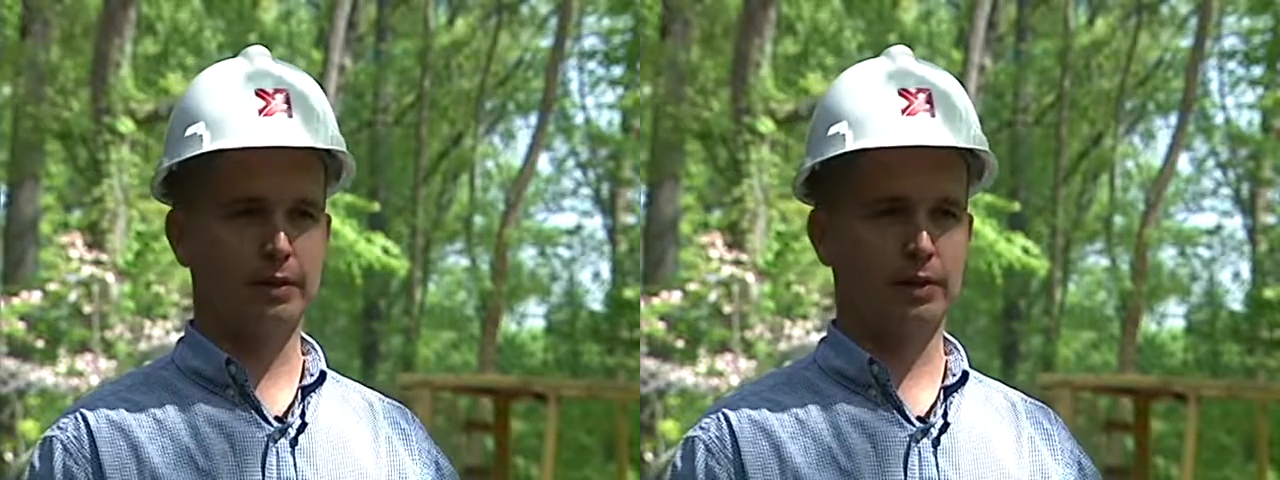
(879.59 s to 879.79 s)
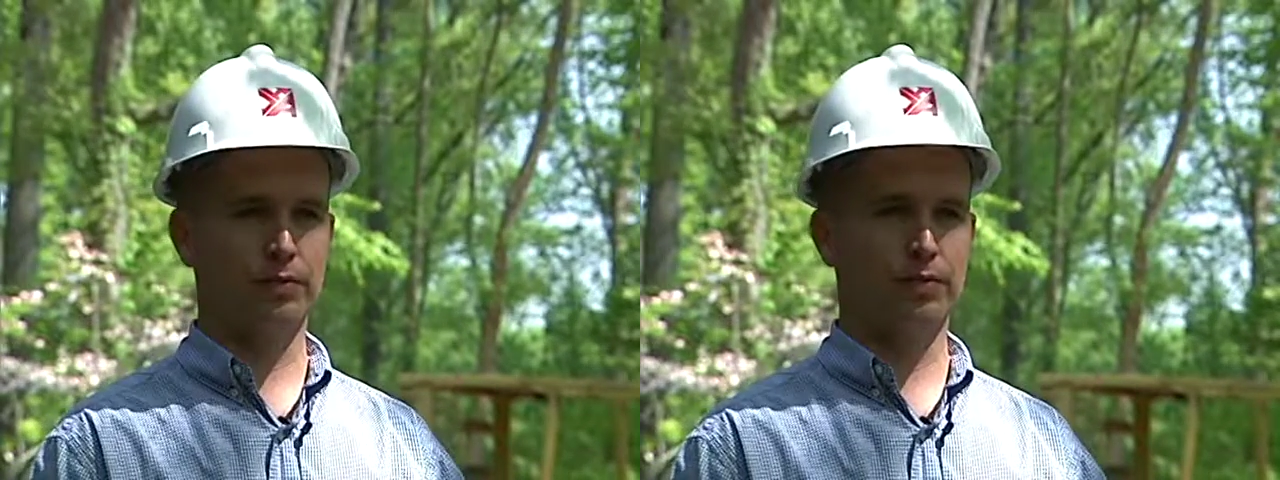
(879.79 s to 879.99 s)

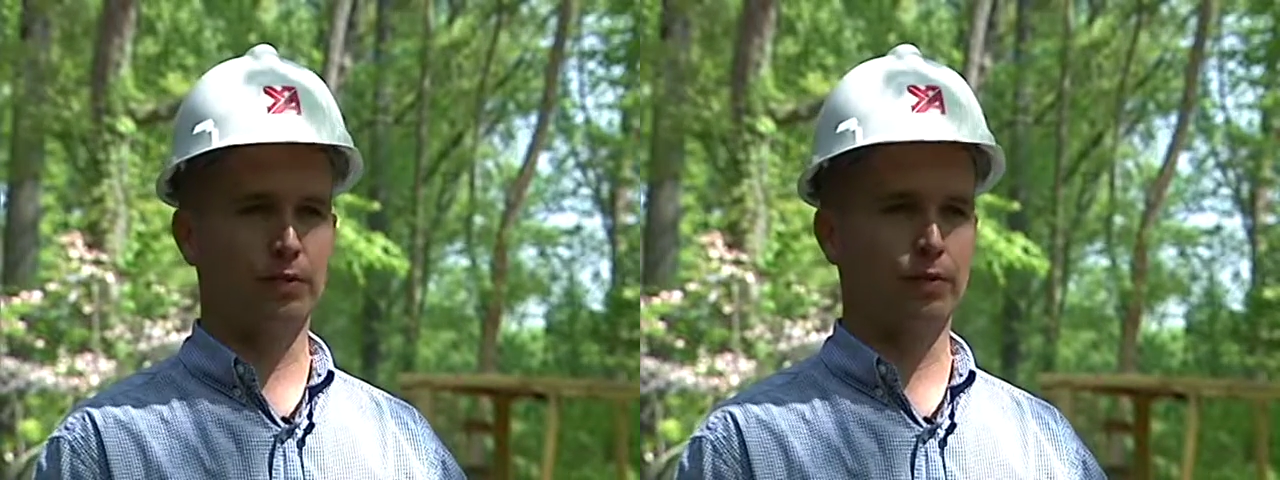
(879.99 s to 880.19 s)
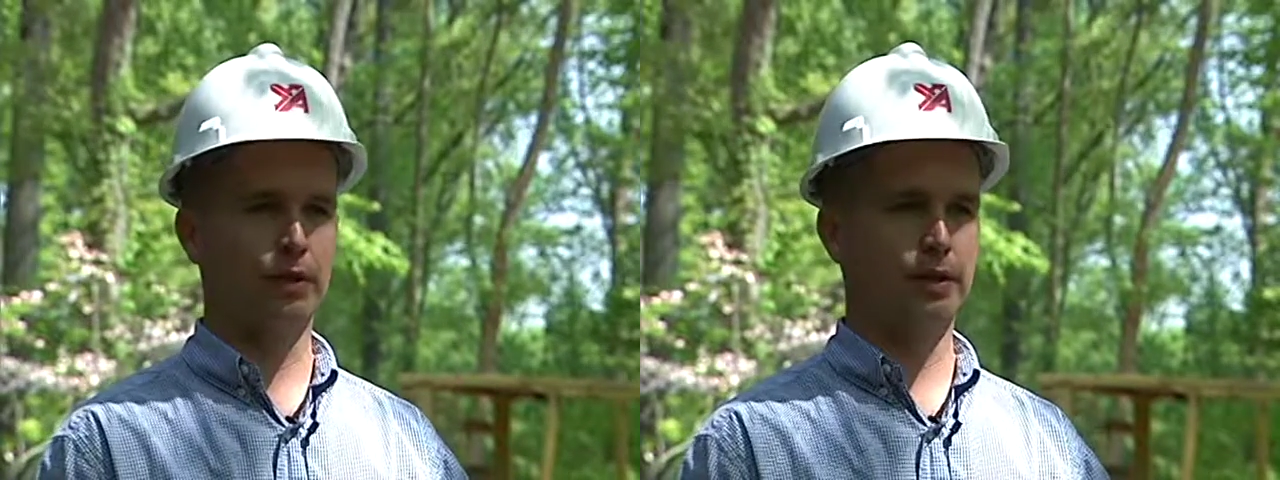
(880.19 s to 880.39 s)

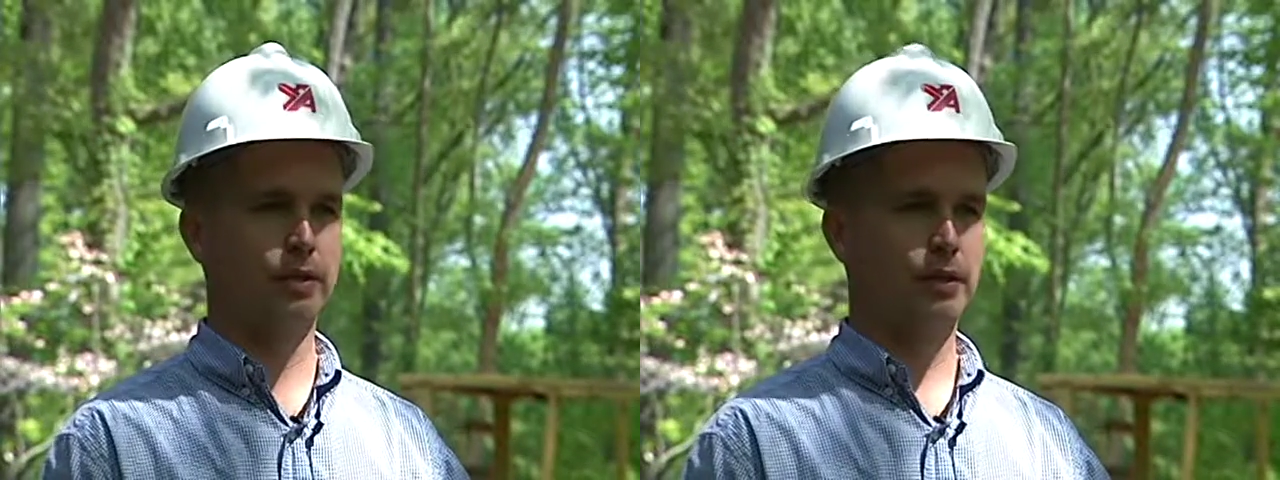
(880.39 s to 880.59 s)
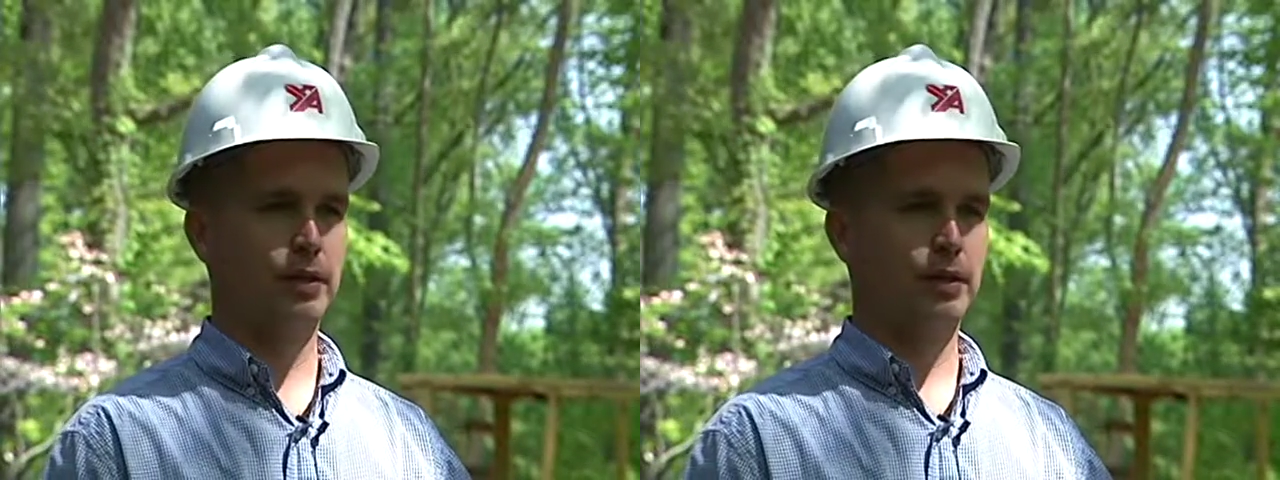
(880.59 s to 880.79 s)
If we
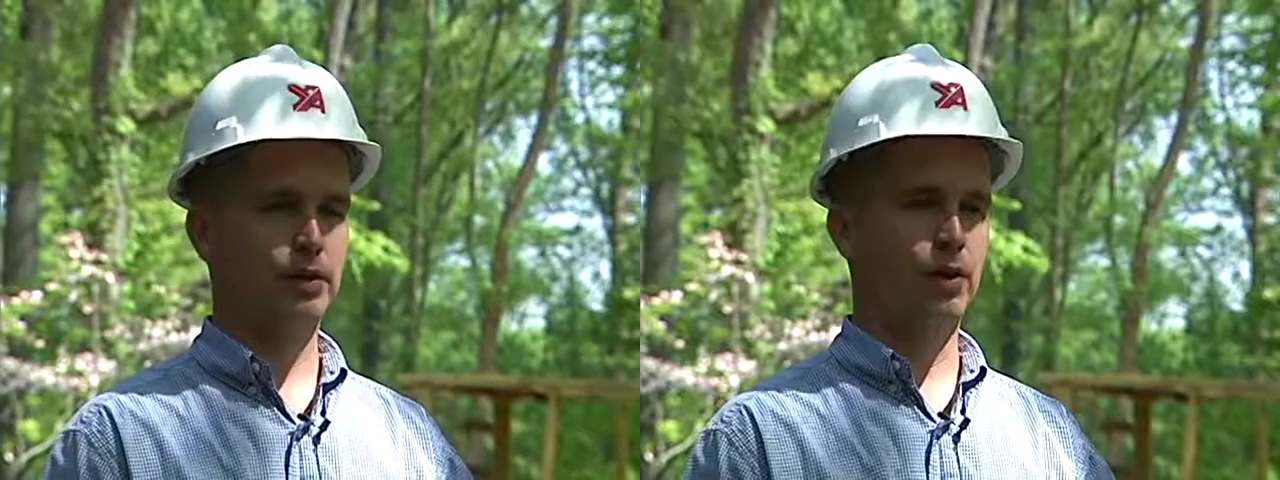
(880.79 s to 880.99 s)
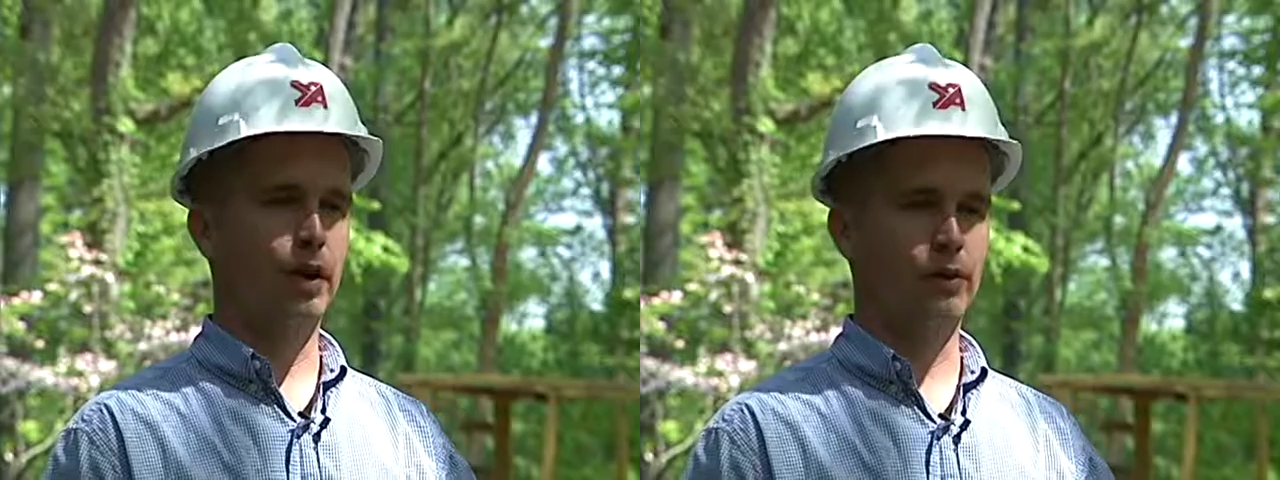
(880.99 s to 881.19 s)

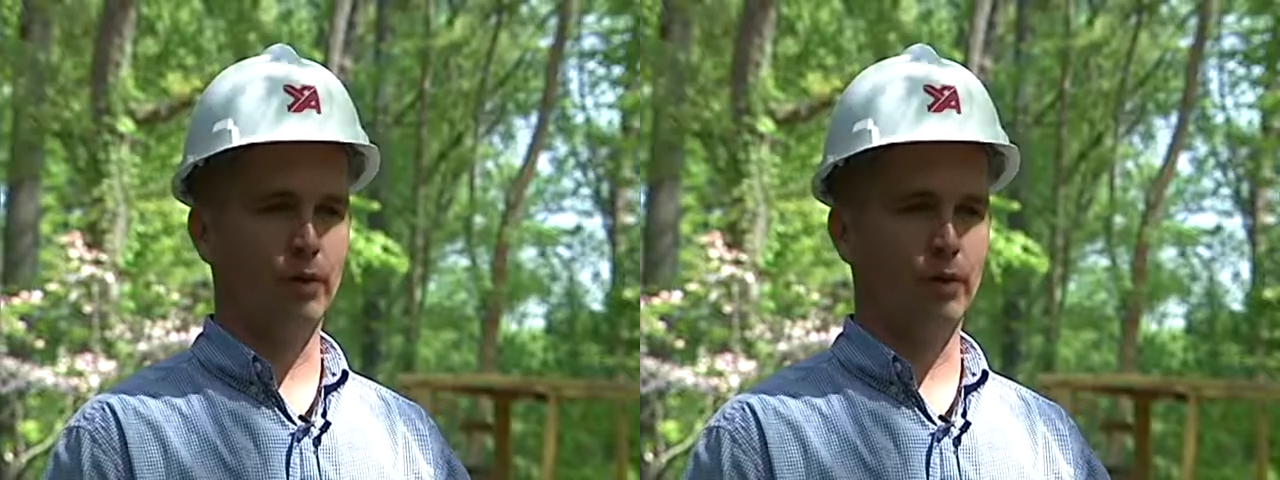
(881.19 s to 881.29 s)
don't have